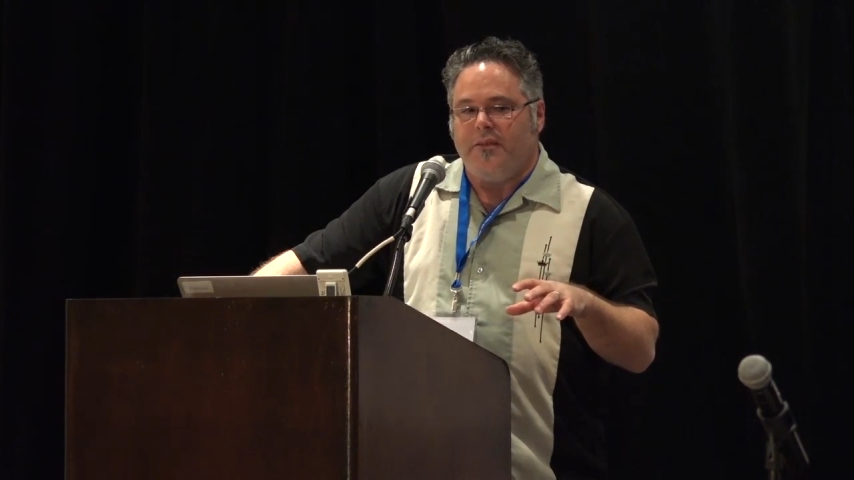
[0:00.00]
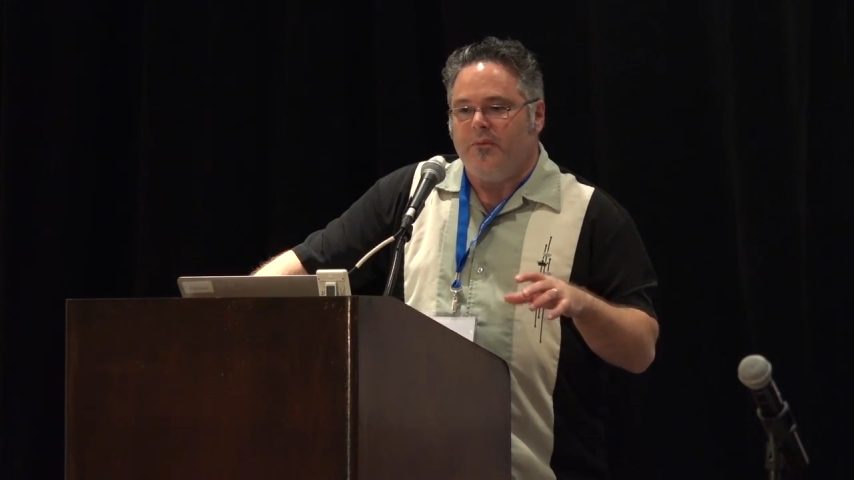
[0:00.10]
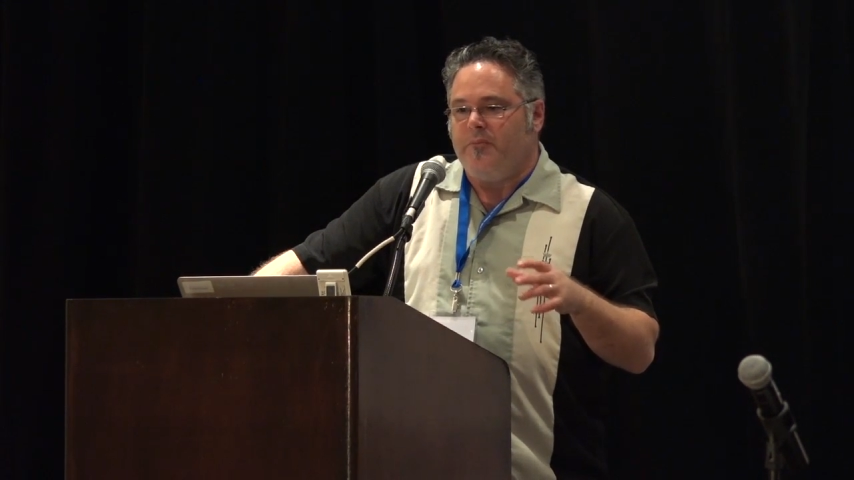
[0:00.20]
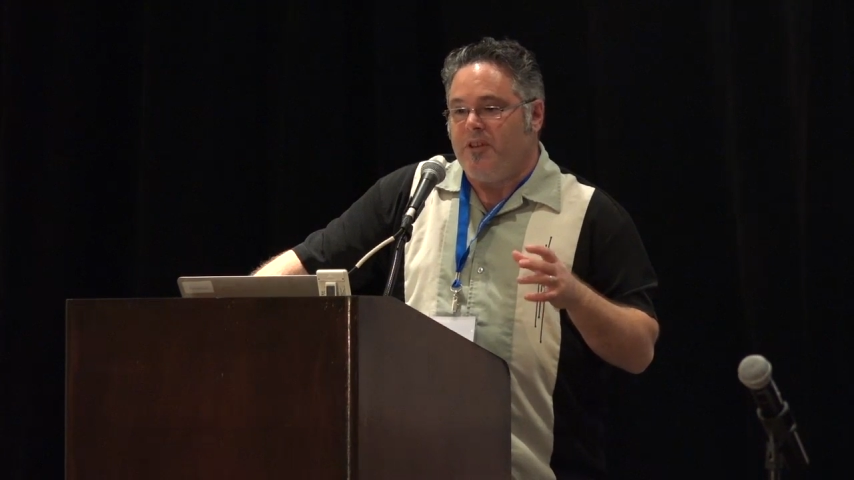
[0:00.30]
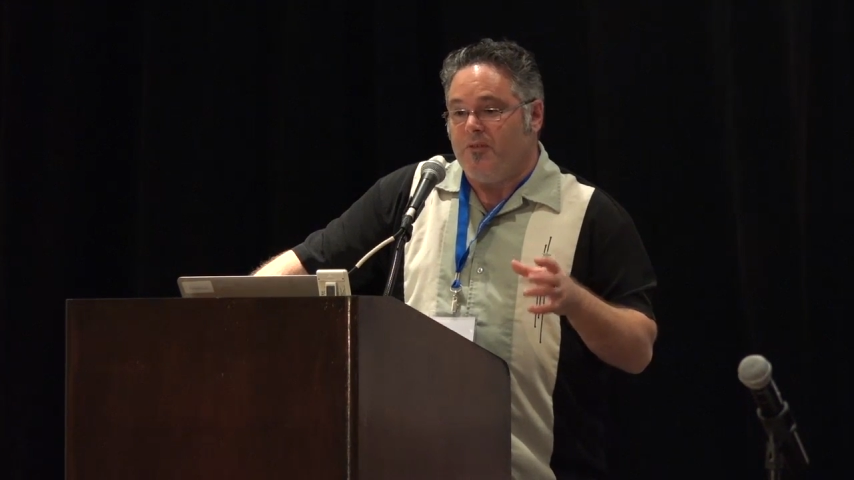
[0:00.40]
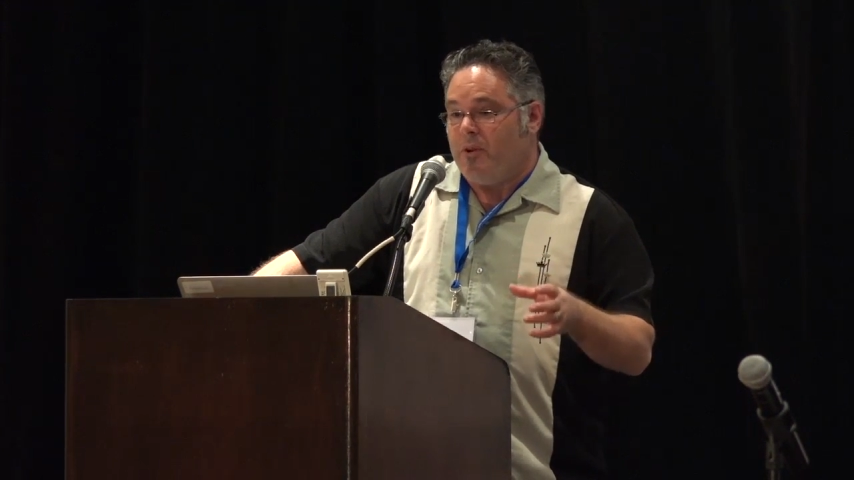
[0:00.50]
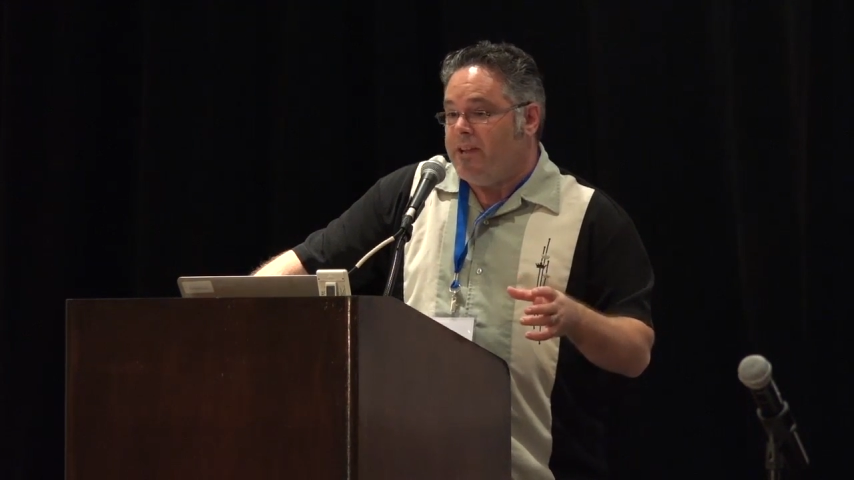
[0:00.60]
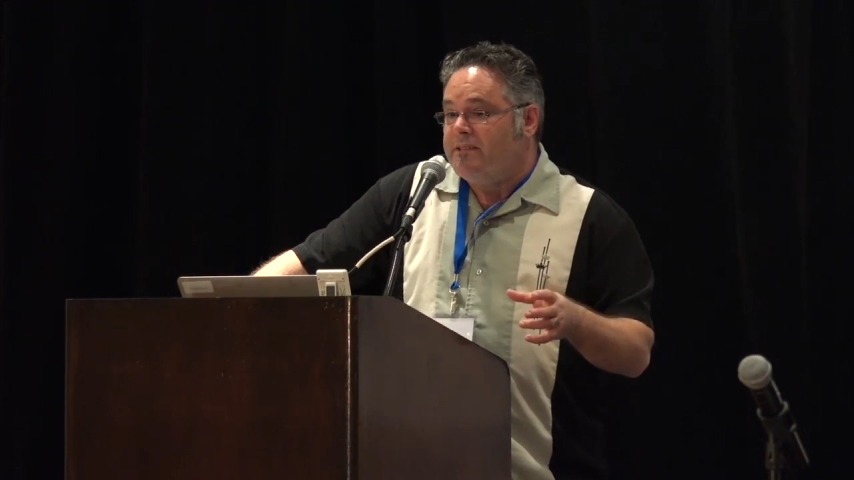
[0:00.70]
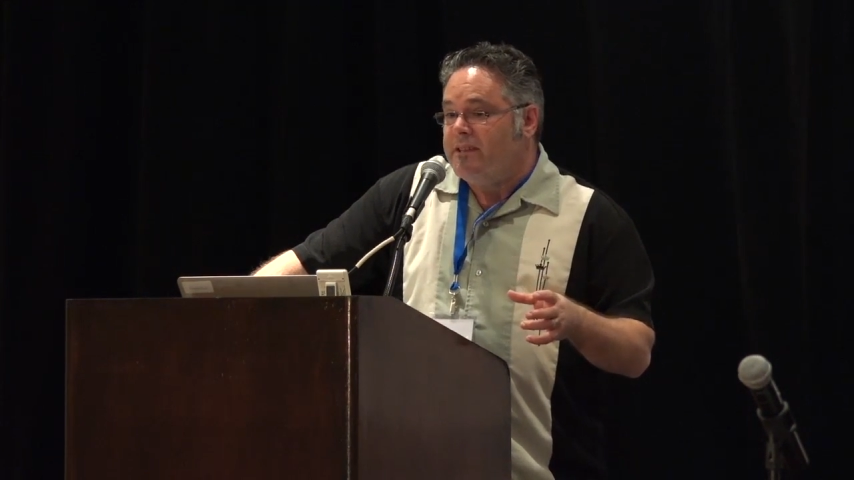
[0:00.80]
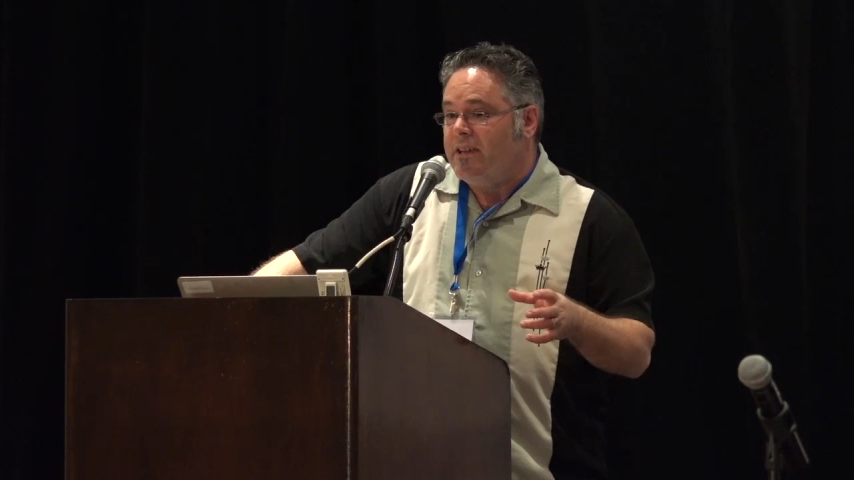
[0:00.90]
it would be
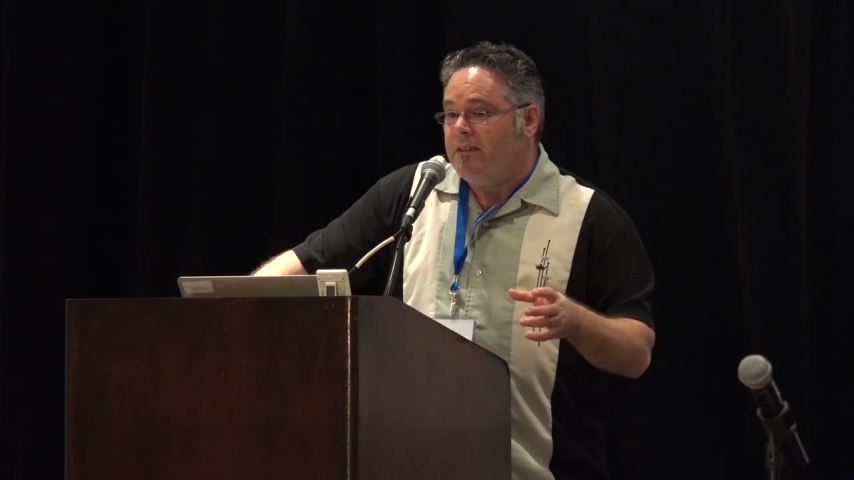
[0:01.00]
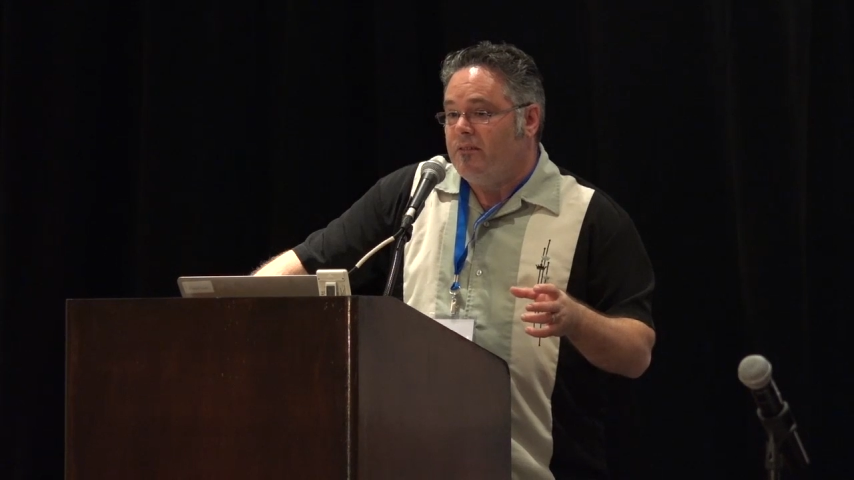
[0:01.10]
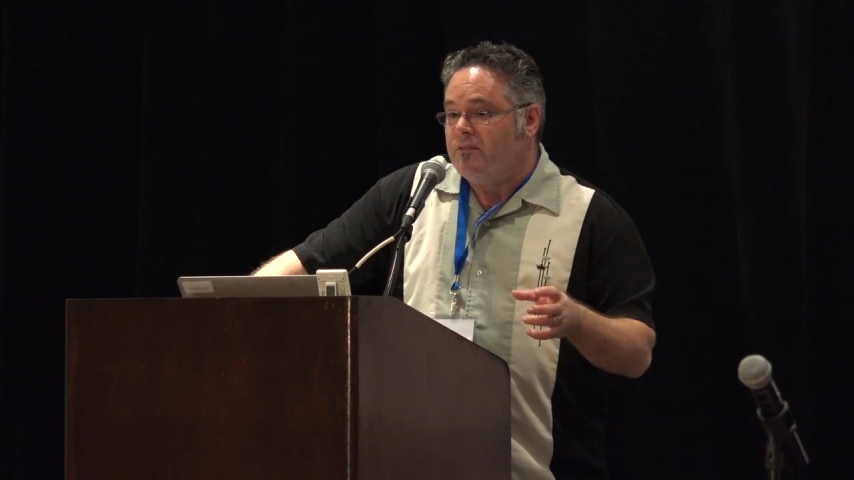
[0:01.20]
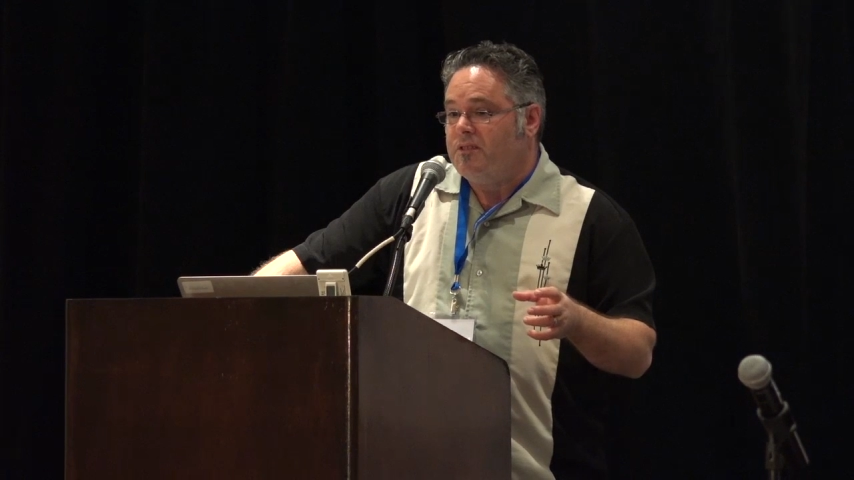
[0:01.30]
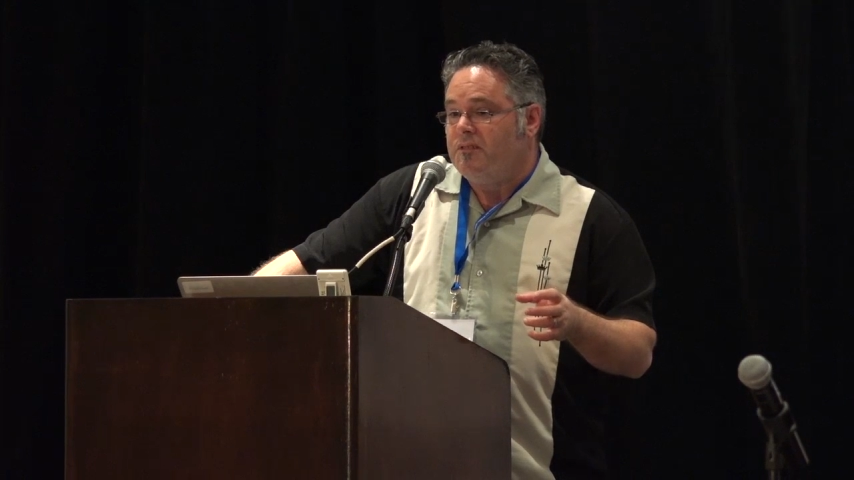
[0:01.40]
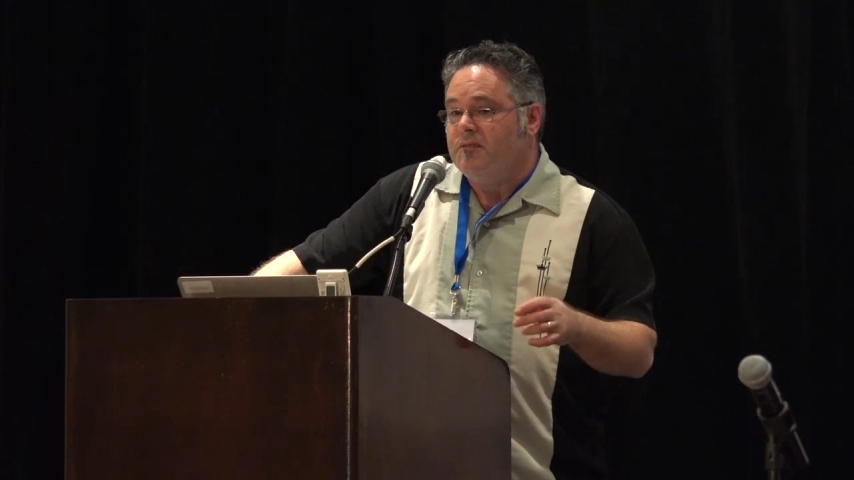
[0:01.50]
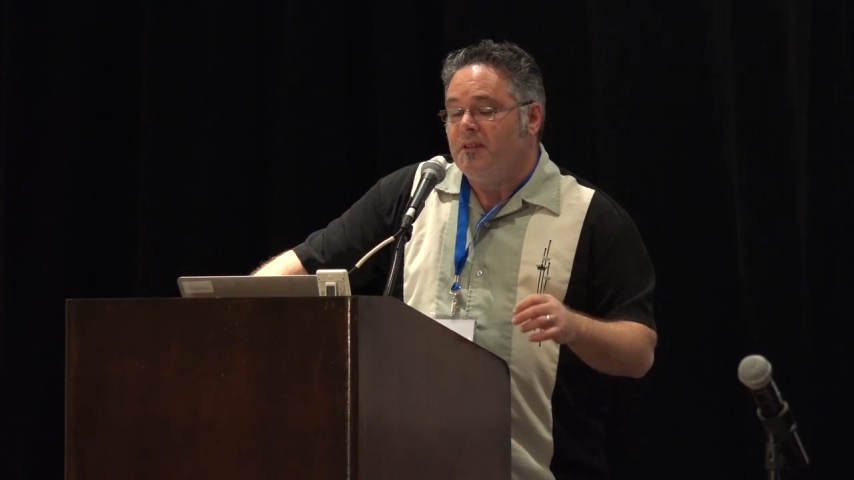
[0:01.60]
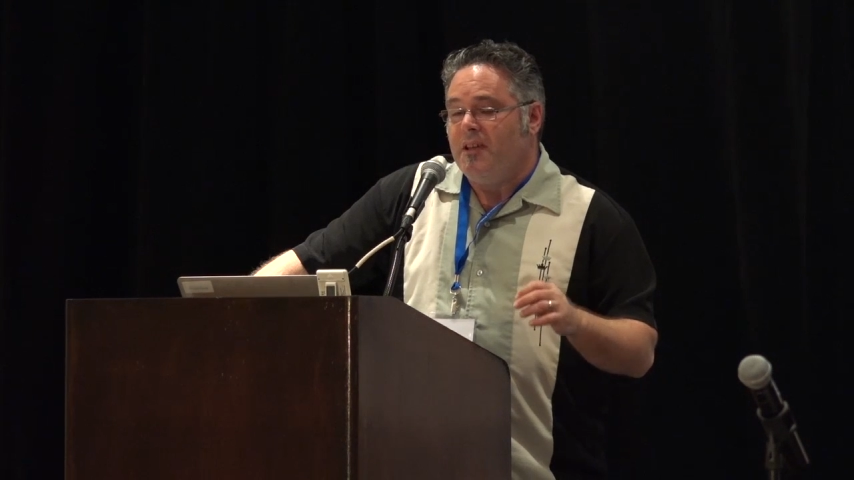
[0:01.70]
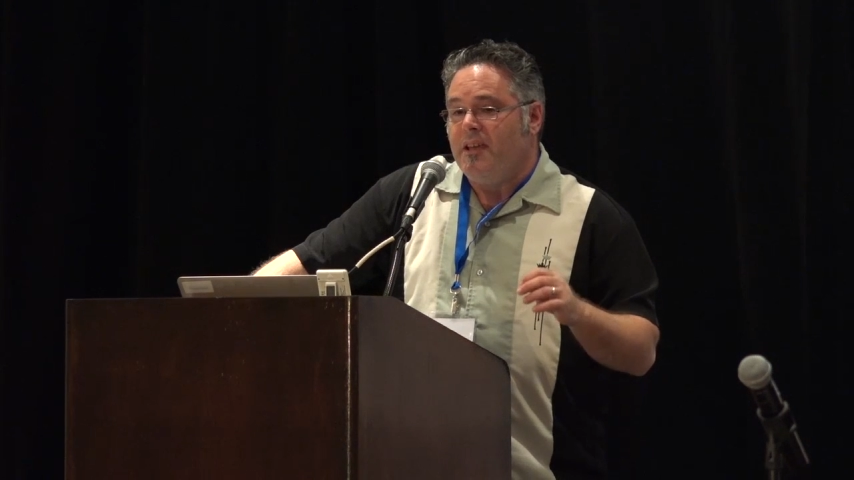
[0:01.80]
great to get her tooth